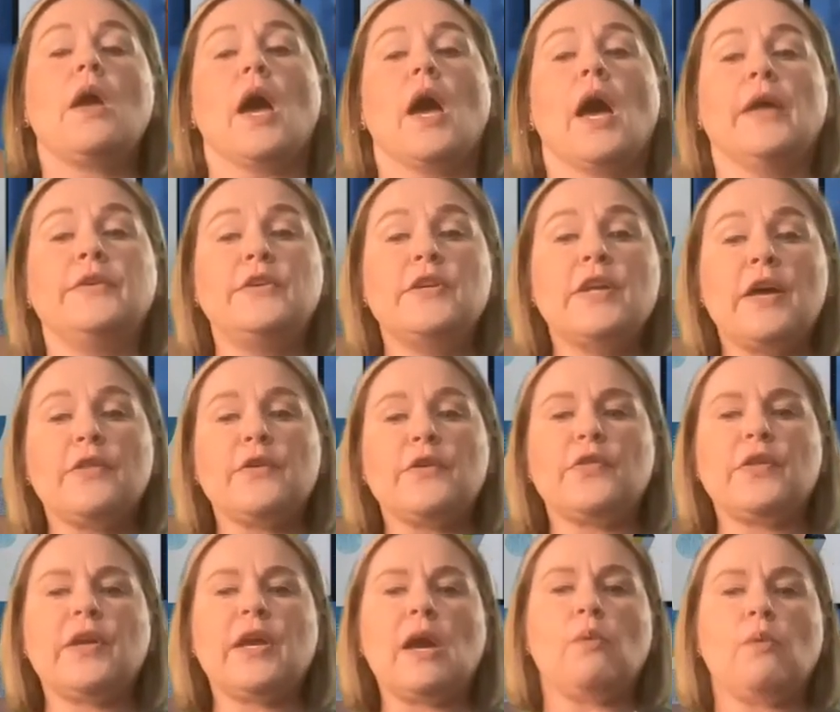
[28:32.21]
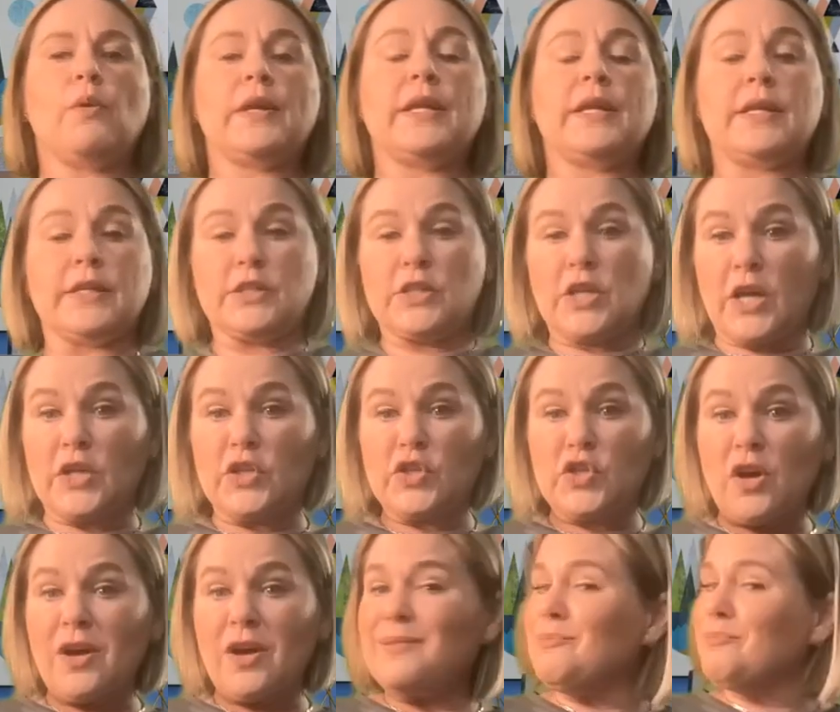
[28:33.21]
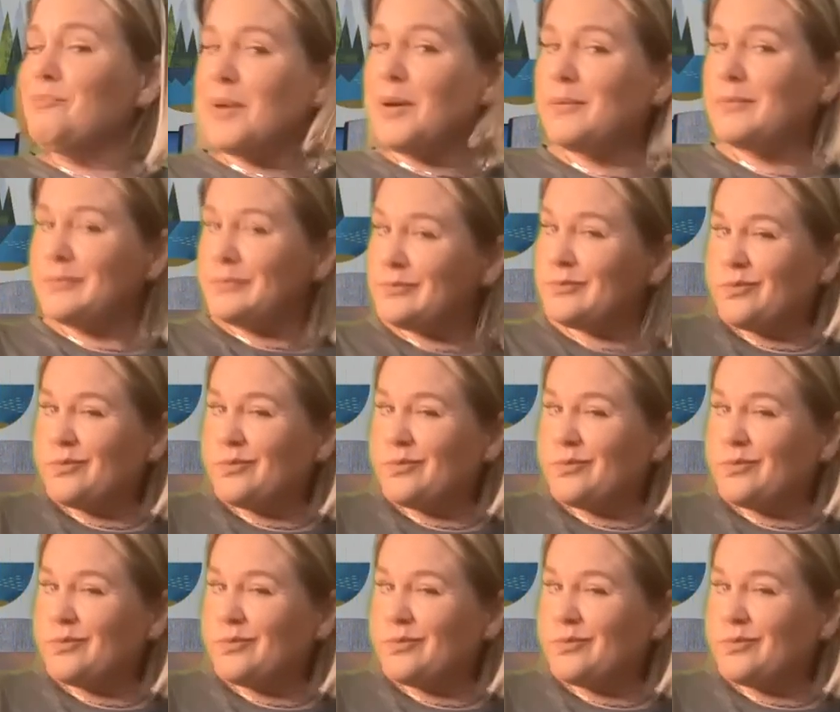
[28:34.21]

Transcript: Another thing I wanted to touch on, but